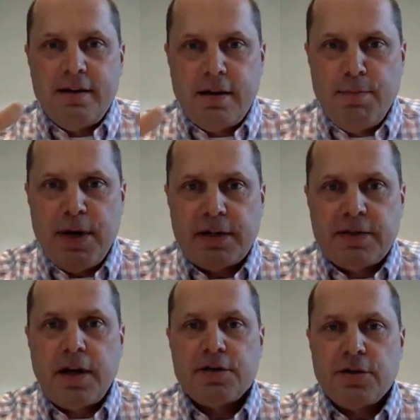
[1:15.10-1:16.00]
the
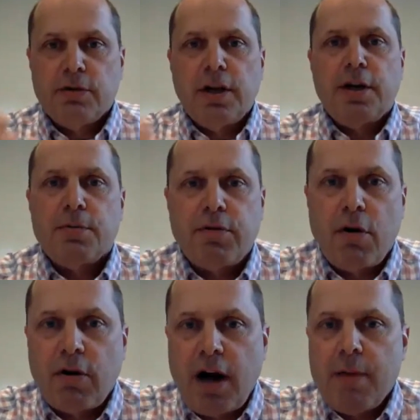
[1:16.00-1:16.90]
mixed integer linear
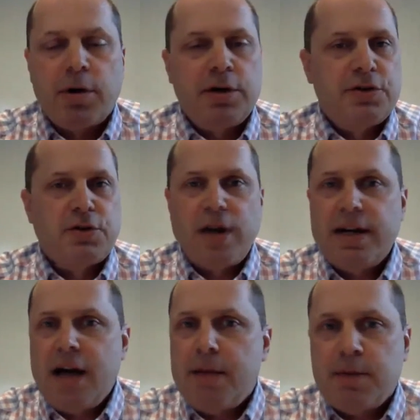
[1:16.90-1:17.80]
program,
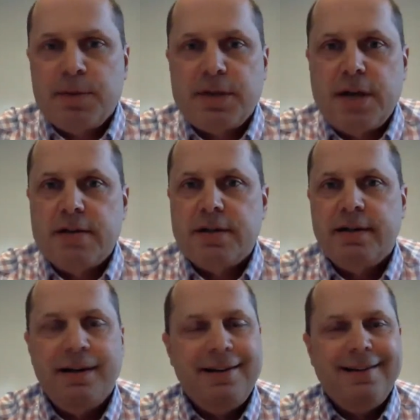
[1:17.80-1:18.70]
constrained
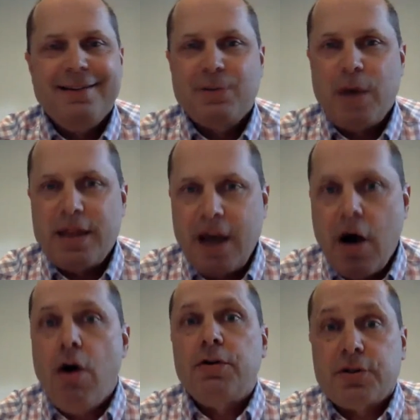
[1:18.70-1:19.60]
optimization, is the way they
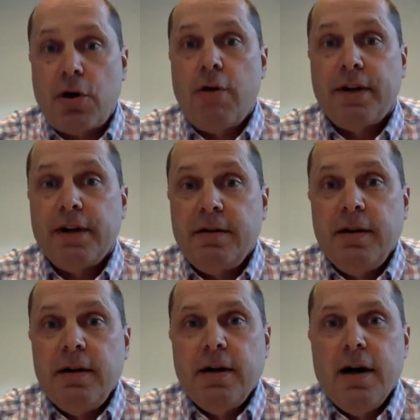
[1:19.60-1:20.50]
all solve it.
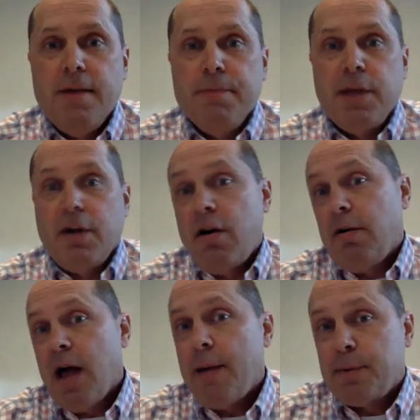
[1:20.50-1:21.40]
They are
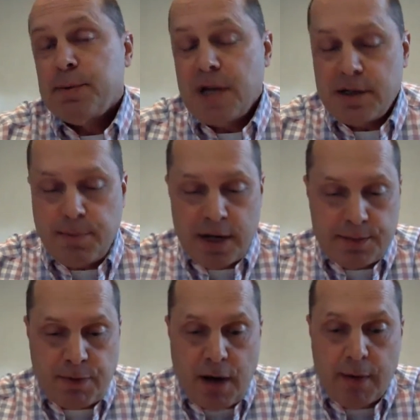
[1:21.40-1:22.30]
all
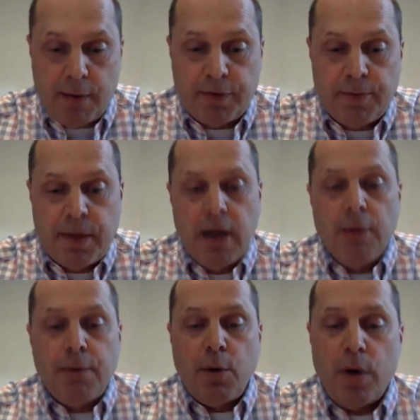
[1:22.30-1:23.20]
optimization-based problems.
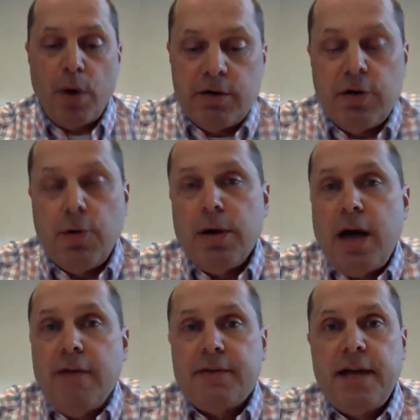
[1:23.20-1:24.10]
But what do you do when you
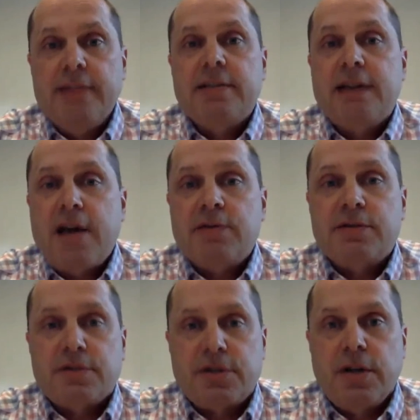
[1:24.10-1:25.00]
have tens of
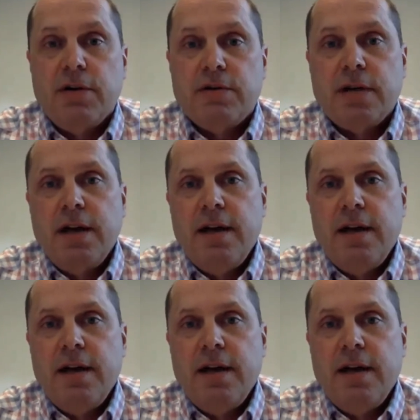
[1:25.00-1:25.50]
thousands of SKUs?